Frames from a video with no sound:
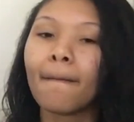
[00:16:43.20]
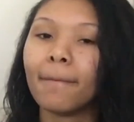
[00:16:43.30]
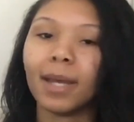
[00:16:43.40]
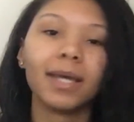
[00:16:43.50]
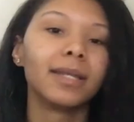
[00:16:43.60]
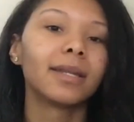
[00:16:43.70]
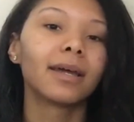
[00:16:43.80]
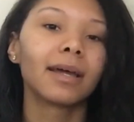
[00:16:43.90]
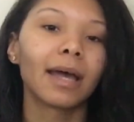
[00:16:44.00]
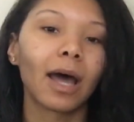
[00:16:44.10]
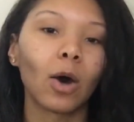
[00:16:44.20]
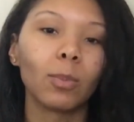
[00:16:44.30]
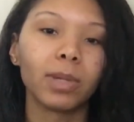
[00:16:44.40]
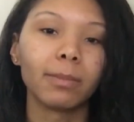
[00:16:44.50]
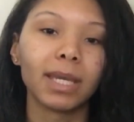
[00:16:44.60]
been
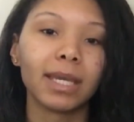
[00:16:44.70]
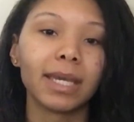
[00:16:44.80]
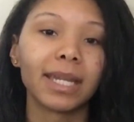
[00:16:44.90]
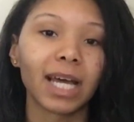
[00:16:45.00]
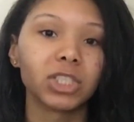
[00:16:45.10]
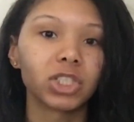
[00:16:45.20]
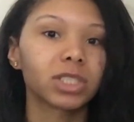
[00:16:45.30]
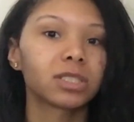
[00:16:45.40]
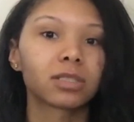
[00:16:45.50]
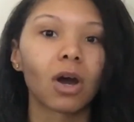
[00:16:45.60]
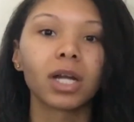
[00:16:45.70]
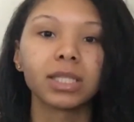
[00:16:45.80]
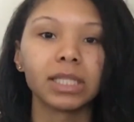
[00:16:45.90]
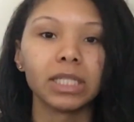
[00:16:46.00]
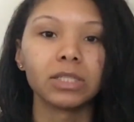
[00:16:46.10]
helping me, and I just
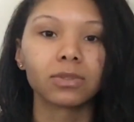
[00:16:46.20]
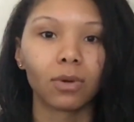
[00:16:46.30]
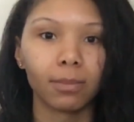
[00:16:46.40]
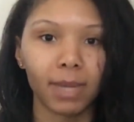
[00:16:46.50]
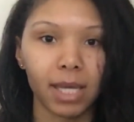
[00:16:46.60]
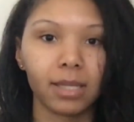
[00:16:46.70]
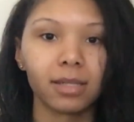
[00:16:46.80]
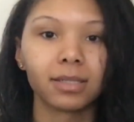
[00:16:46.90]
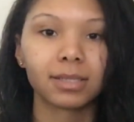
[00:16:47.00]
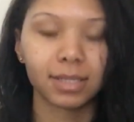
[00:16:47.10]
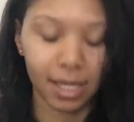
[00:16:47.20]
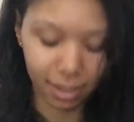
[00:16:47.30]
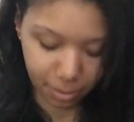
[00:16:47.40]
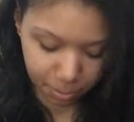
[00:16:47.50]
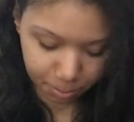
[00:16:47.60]
started these on May 2nd.